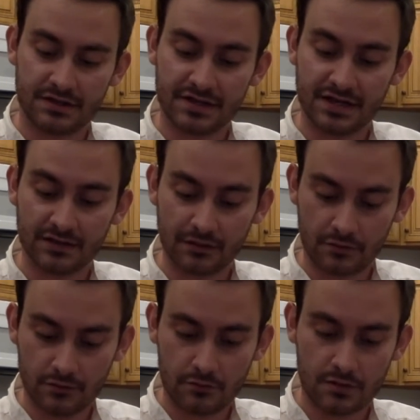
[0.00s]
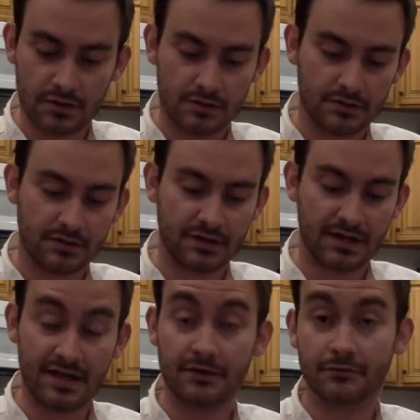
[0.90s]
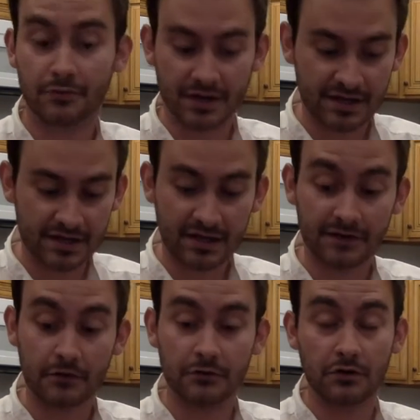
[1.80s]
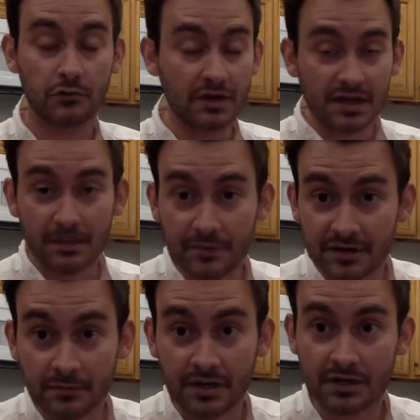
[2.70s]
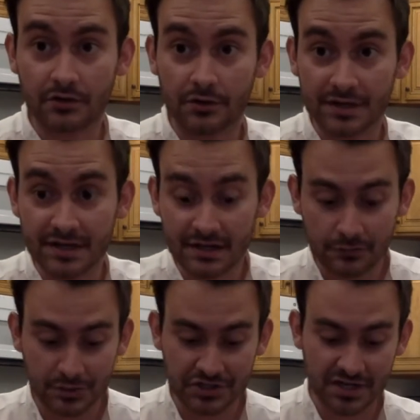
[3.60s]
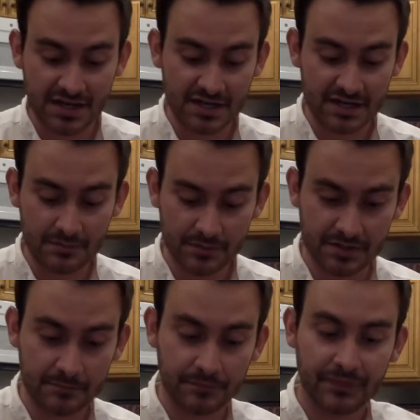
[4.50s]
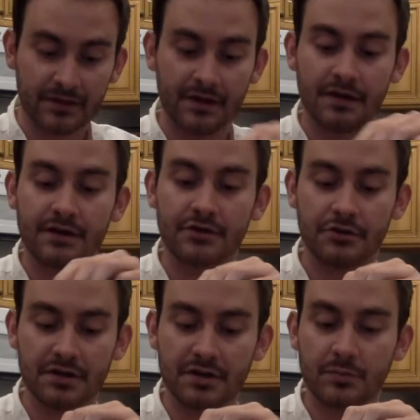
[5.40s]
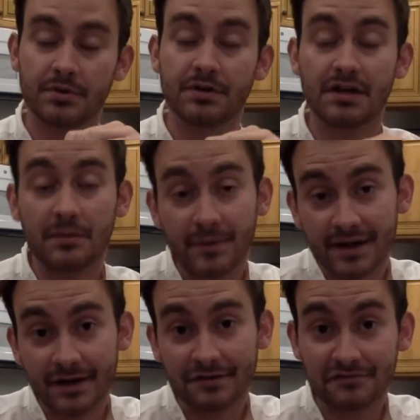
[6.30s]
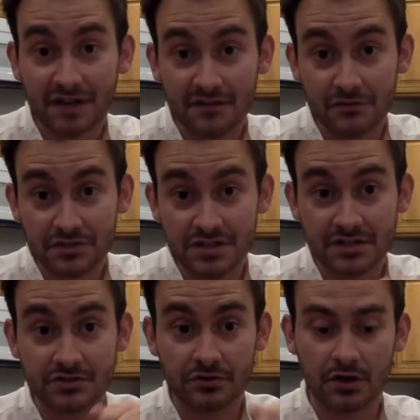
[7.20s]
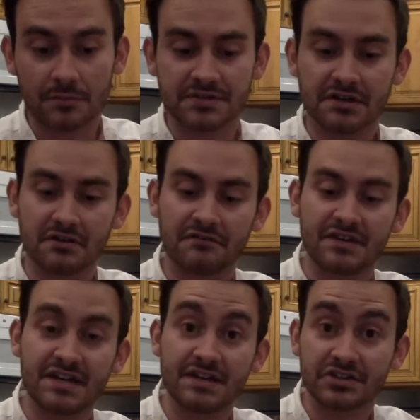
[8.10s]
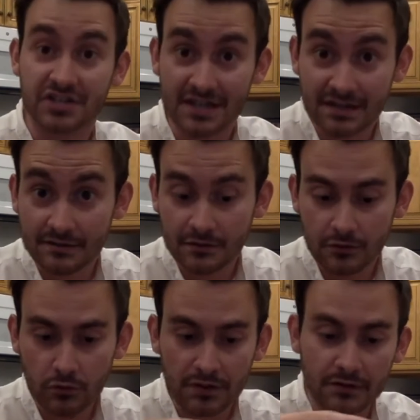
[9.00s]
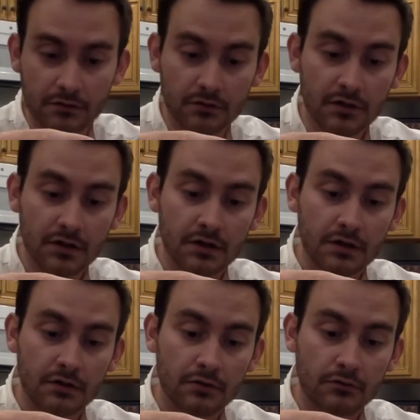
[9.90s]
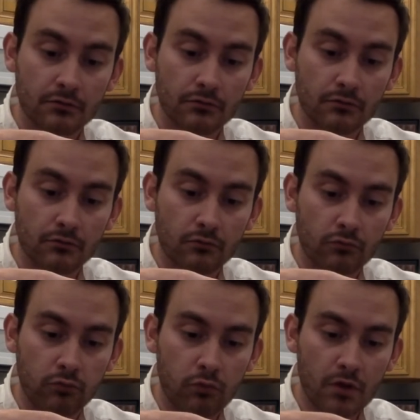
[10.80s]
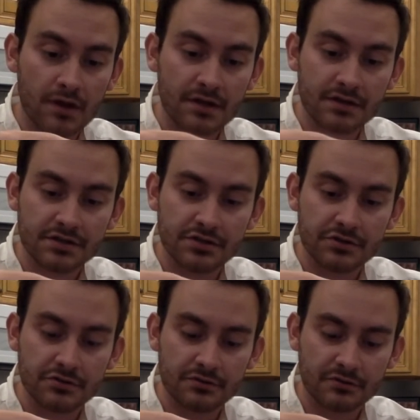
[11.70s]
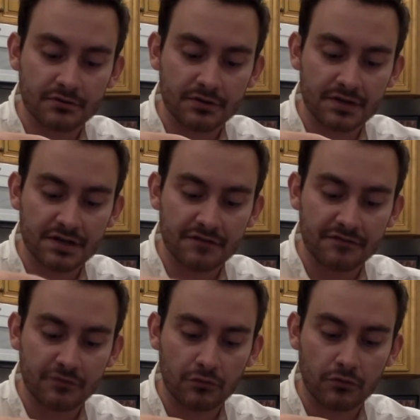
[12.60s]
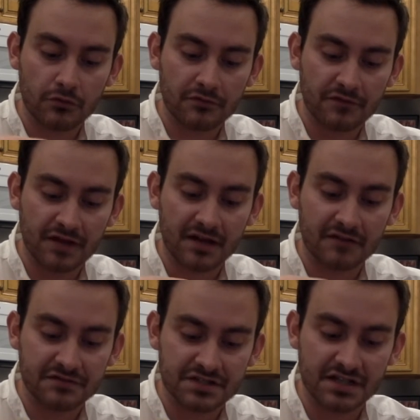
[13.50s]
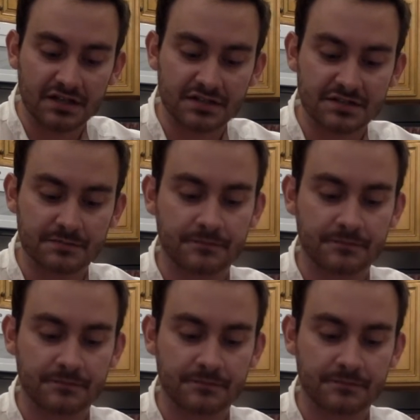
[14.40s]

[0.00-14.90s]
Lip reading: yellow, and red. I don't know what happened to my green. I wish I had it, but you're going to put about 5 or 6 drops of each in the oil. 1, 2, 3, 4, 5, 6.